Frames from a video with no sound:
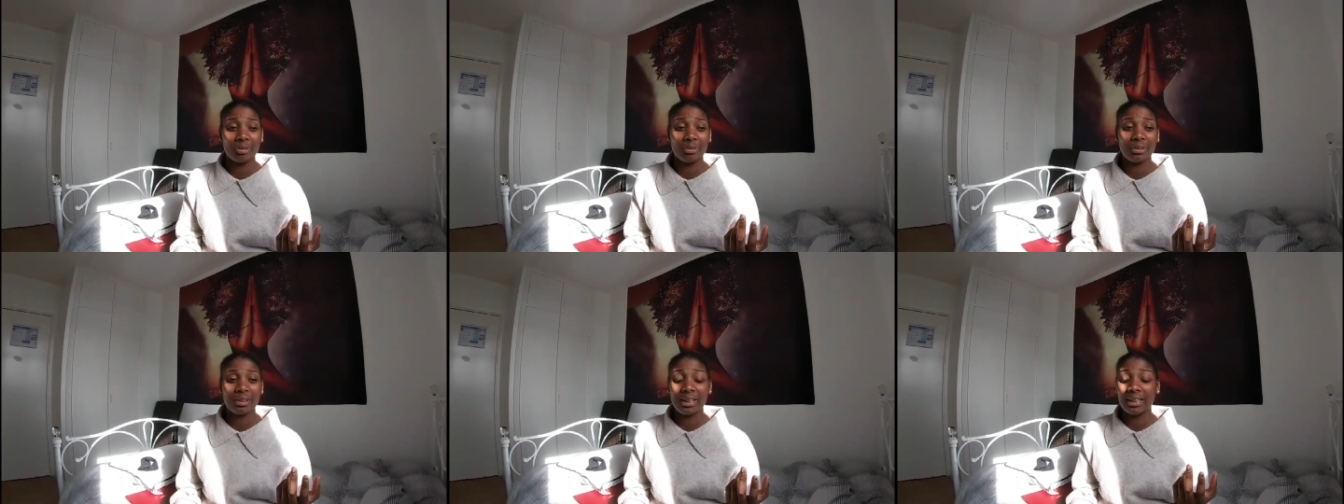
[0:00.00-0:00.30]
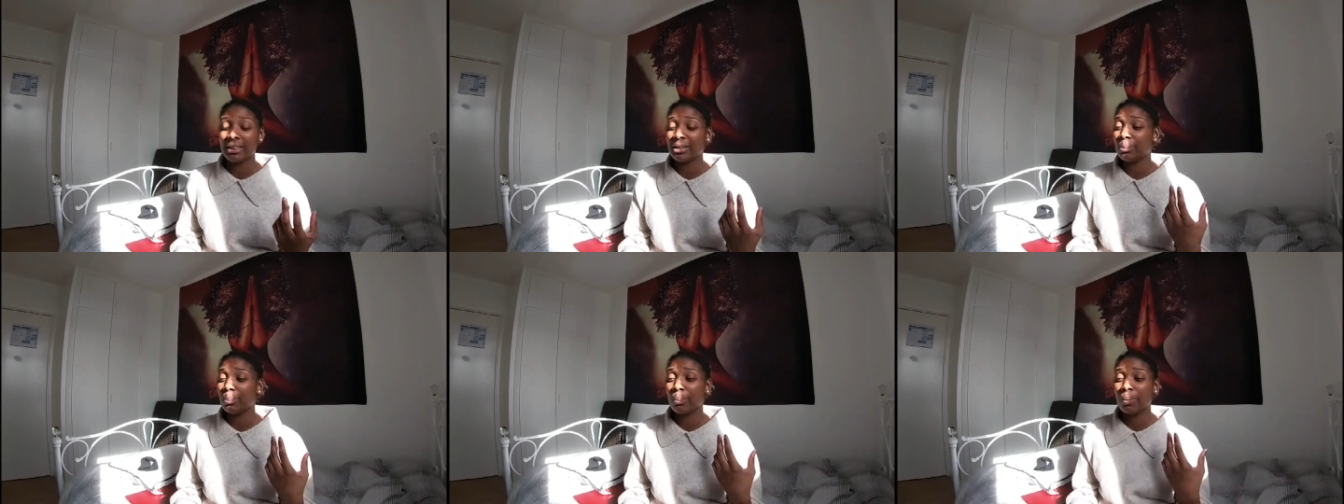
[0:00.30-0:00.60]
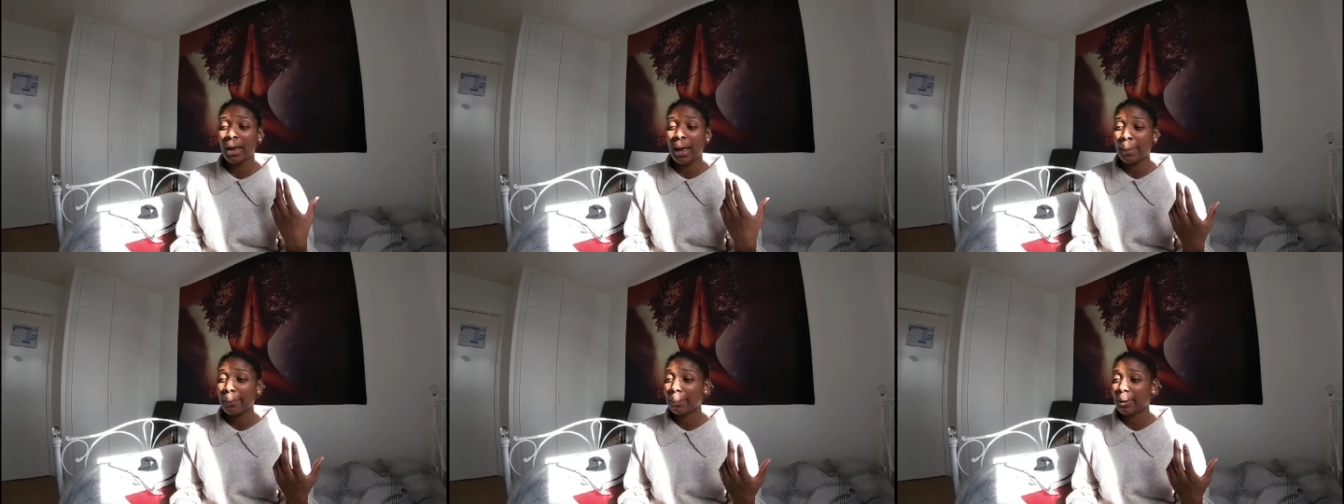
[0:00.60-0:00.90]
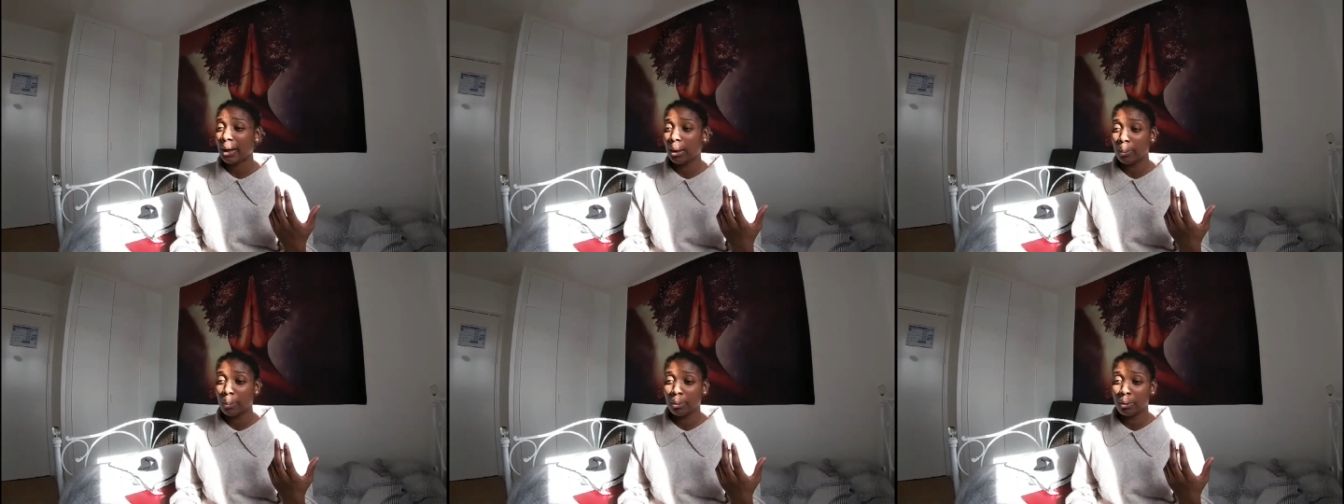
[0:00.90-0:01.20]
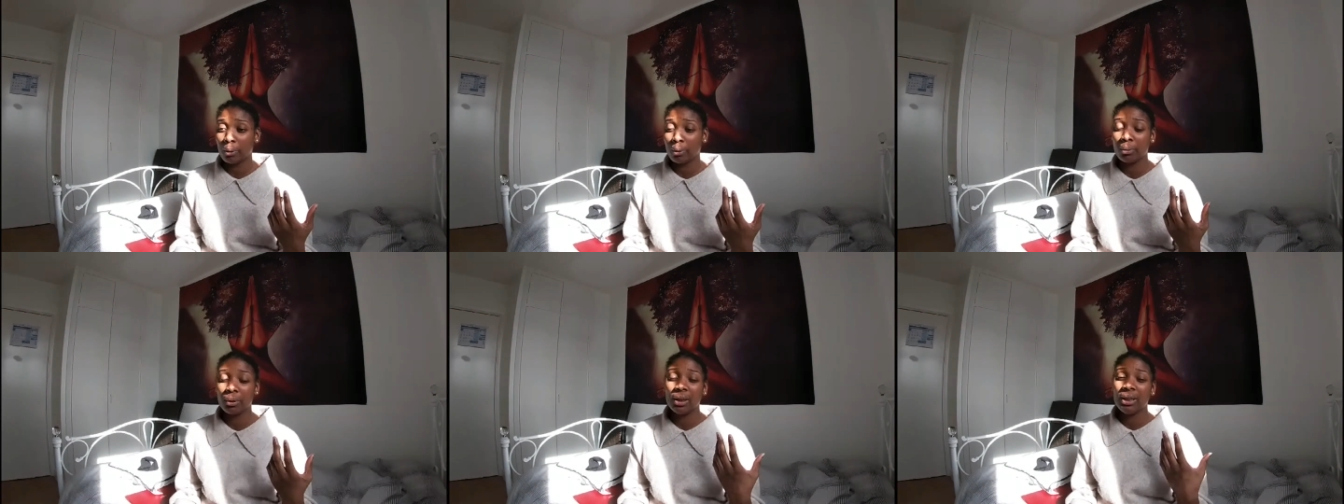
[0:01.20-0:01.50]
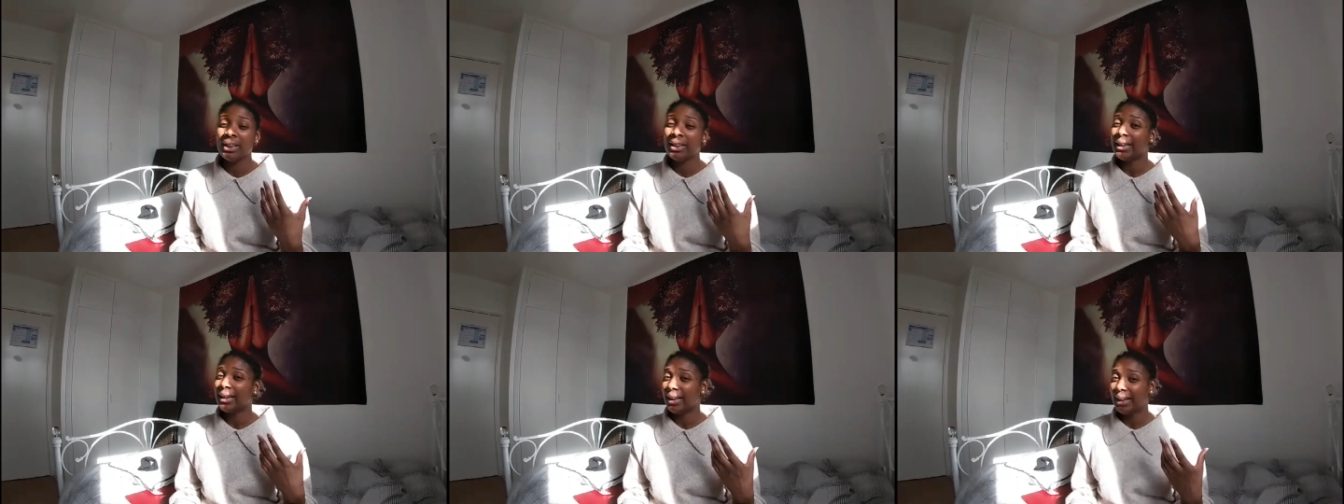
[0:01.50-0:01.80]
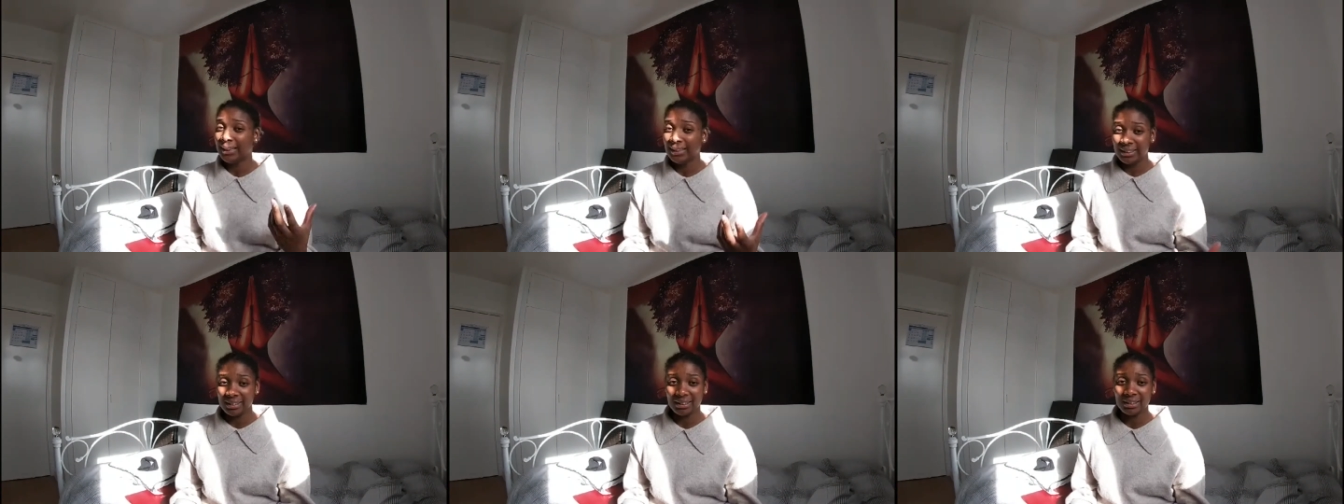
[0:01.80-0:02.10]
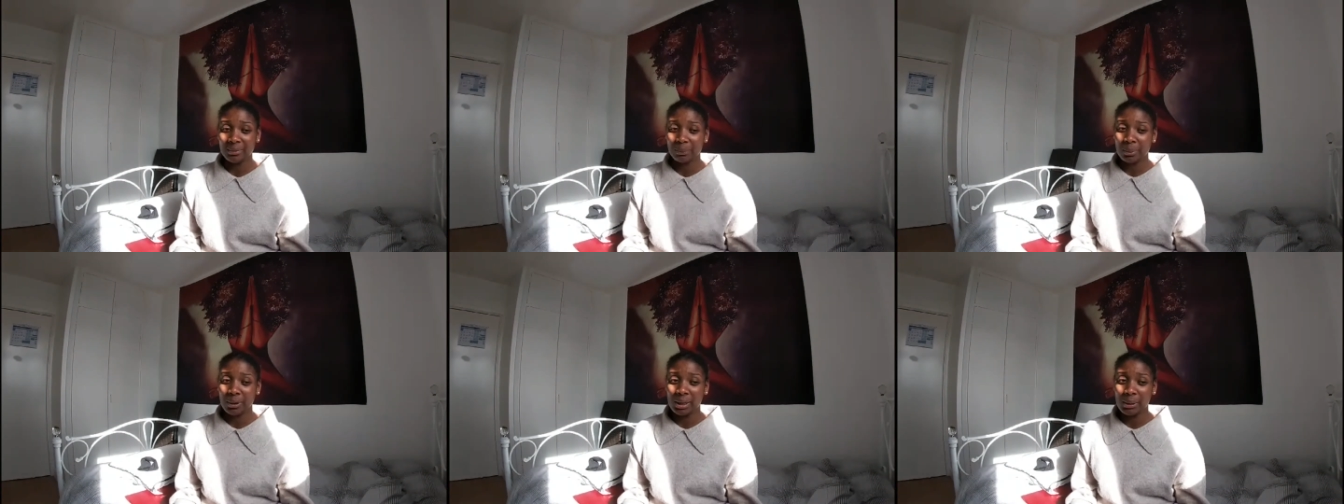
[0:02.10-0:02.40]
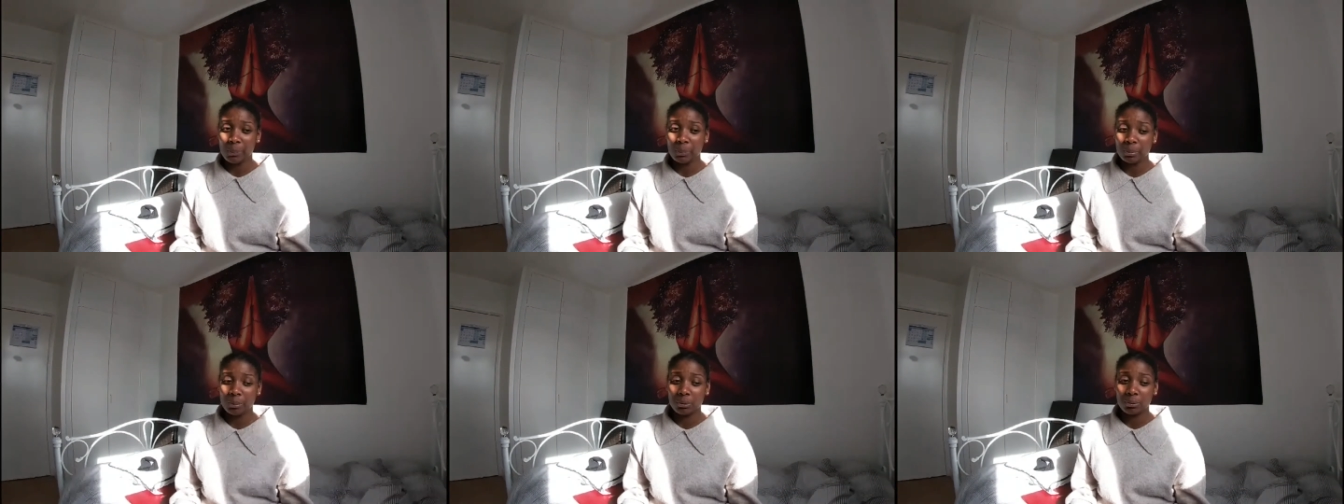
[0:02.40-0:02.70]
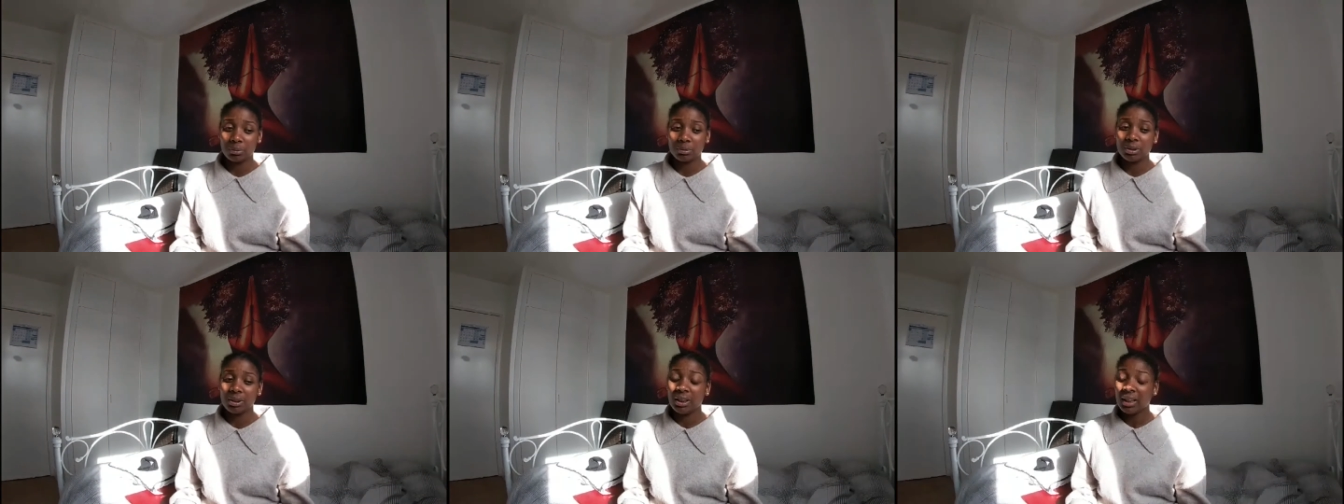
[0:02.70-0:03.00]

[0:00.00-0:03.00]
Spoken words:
there's black people, Indian people,